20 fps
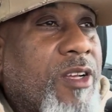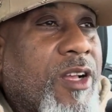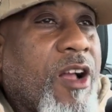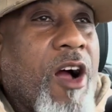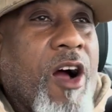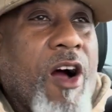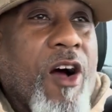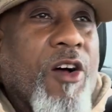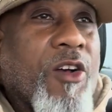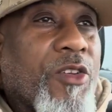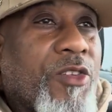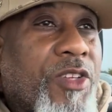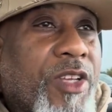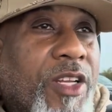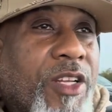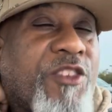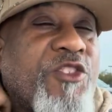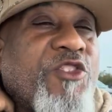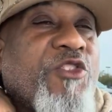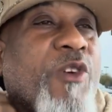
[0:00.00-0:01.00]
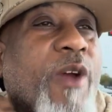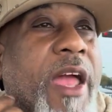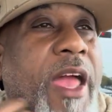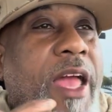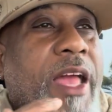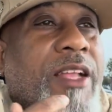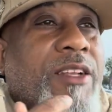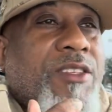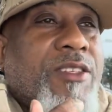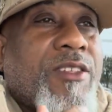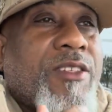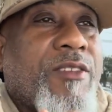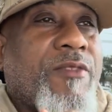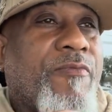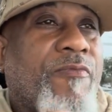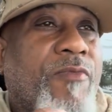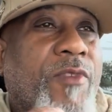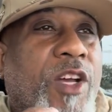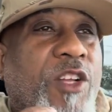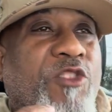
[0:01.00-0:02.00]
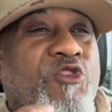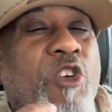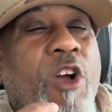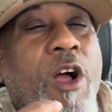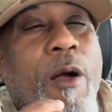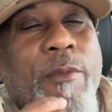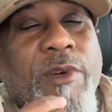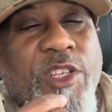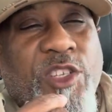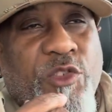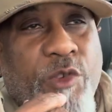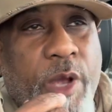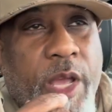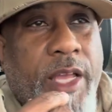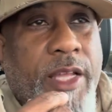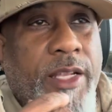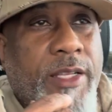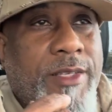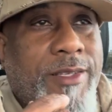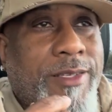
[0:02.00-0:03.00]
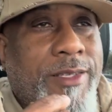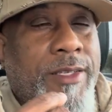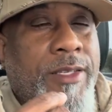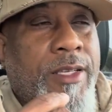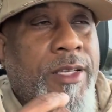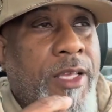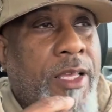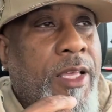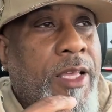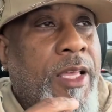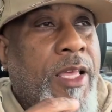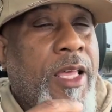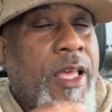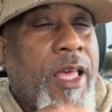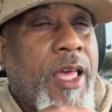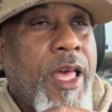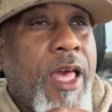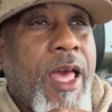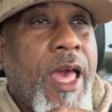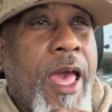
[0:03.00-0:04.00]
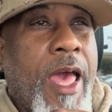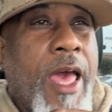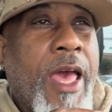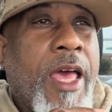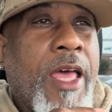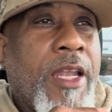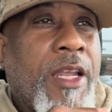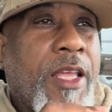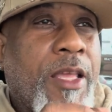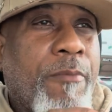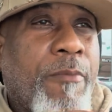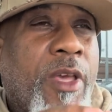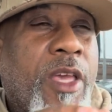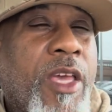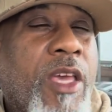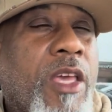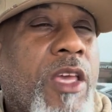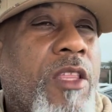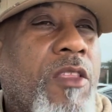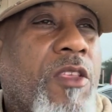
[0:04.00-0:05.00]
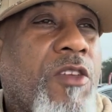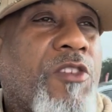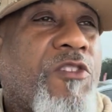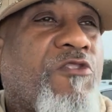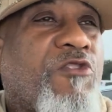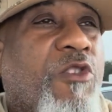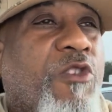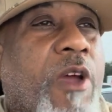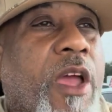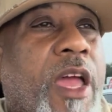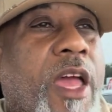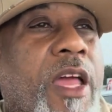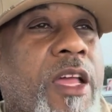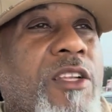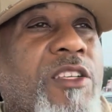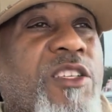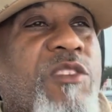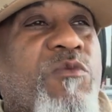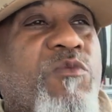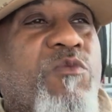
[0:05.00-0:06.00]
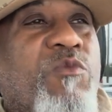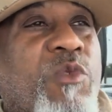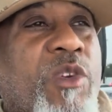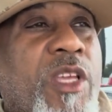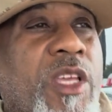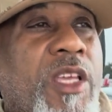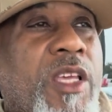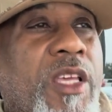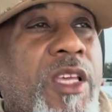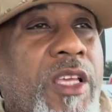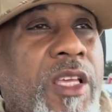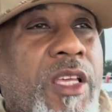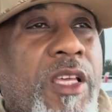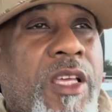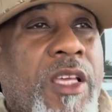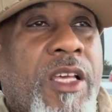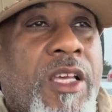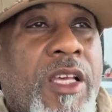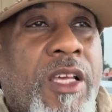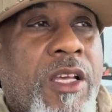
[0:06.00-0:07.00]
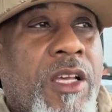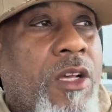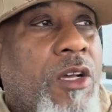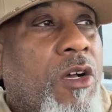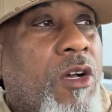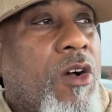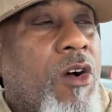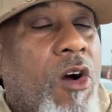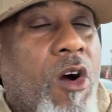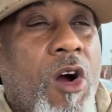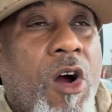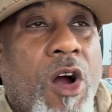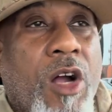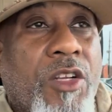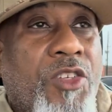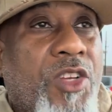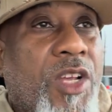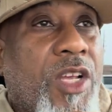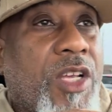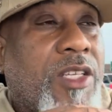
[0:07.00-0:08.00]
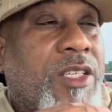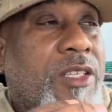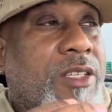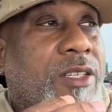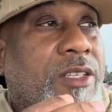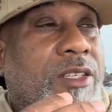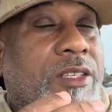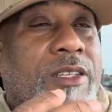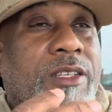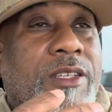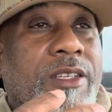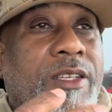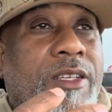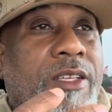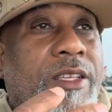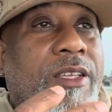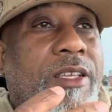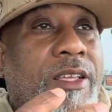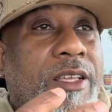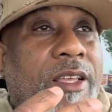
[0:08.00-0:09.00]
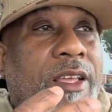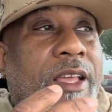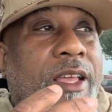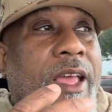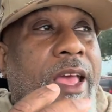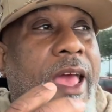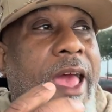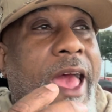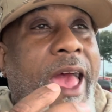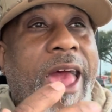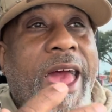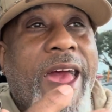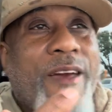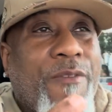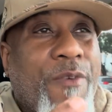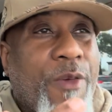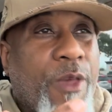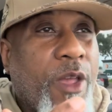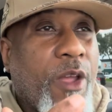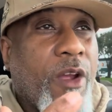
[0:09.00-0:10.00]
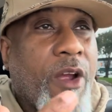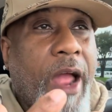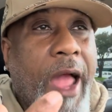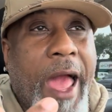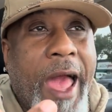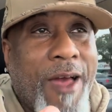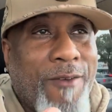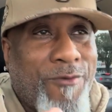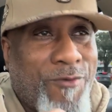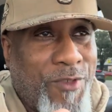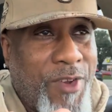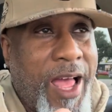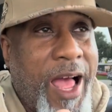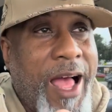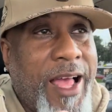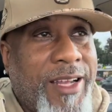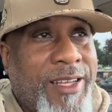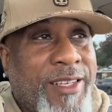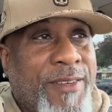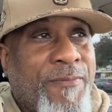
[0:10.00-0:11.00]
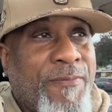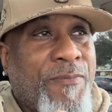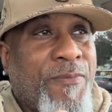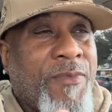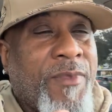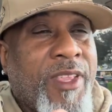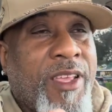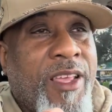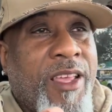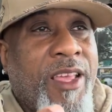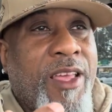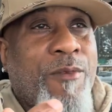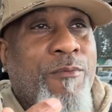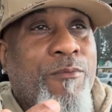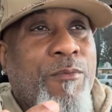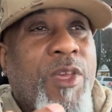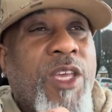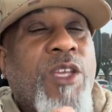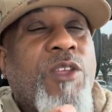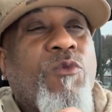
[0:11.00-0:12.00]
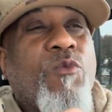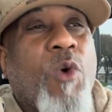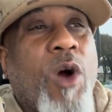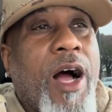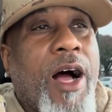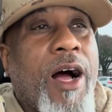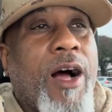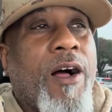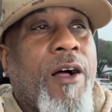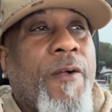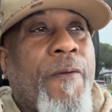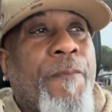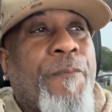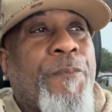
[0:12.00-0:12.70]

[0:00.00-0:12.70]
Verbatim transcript: calls it a trance, a trauma trance. And being in this trance, we are just half here, half not. Meanwhile,